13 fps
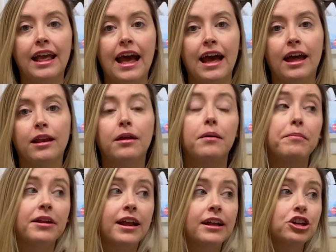can
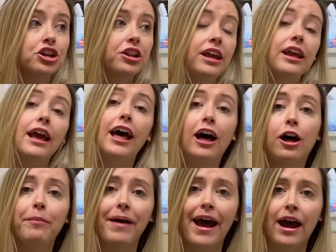potentially
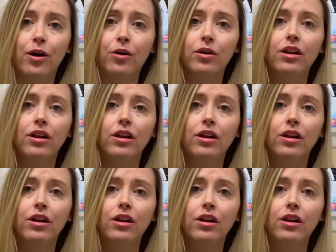help out.